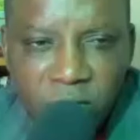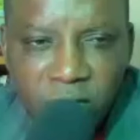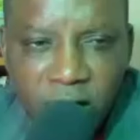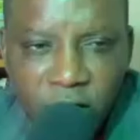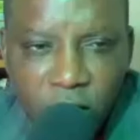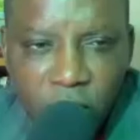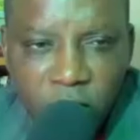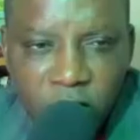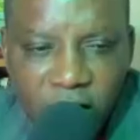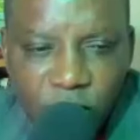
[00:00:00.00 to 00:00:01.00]
Then you come
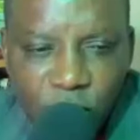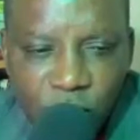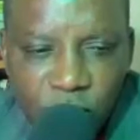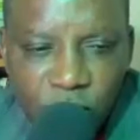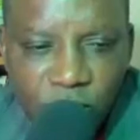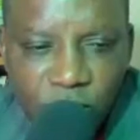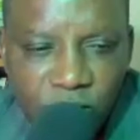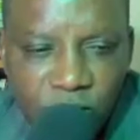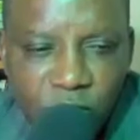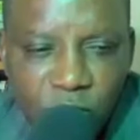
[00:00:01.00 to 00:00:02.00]
under Studio,
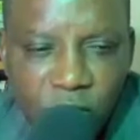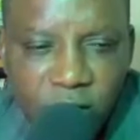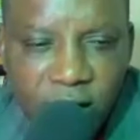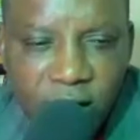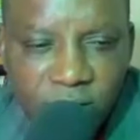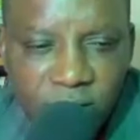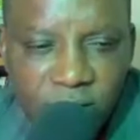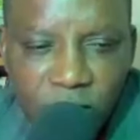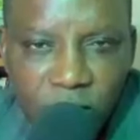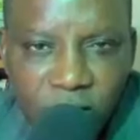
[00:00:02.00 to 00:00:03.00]
you scroll down,
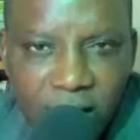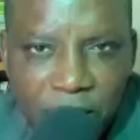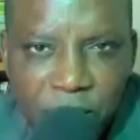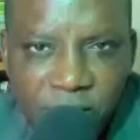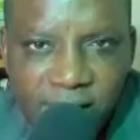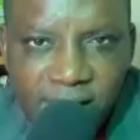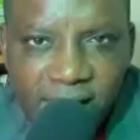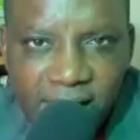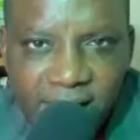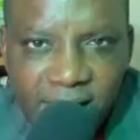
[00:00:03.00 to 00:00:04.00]
you tap on
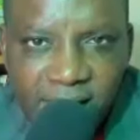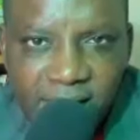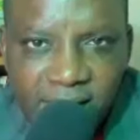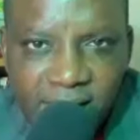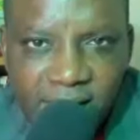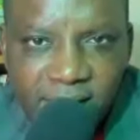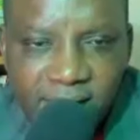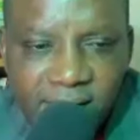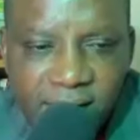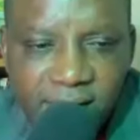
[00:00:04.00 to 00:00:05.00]
Settings,
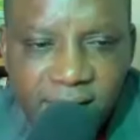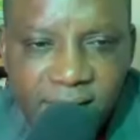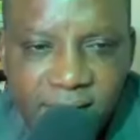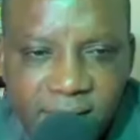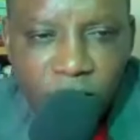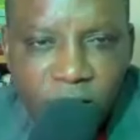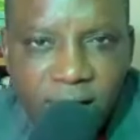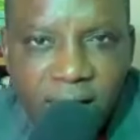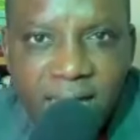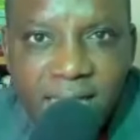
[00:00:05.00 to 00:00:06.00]
you
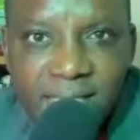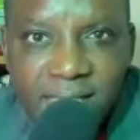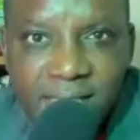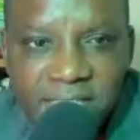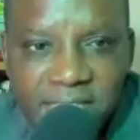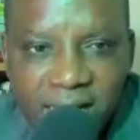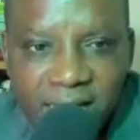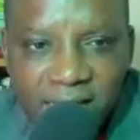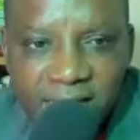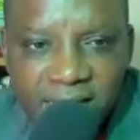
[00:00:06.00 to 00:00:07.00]
select Channel,